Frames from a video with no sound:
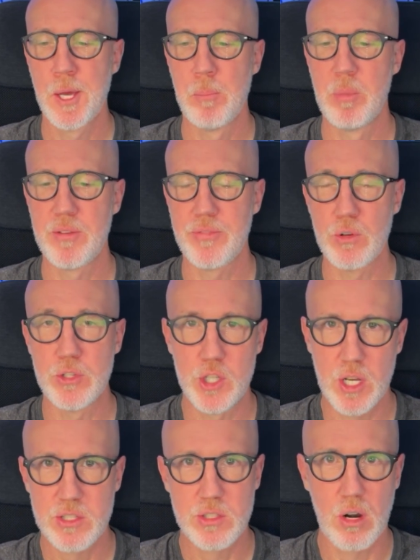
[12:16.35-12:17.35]
But if you're
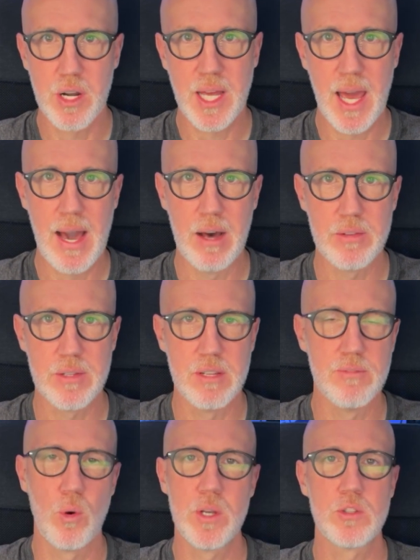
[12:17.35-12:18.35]
just starting out in
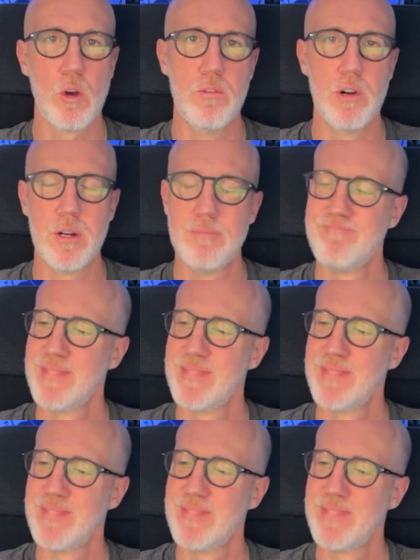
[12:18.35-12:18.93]
voiceover,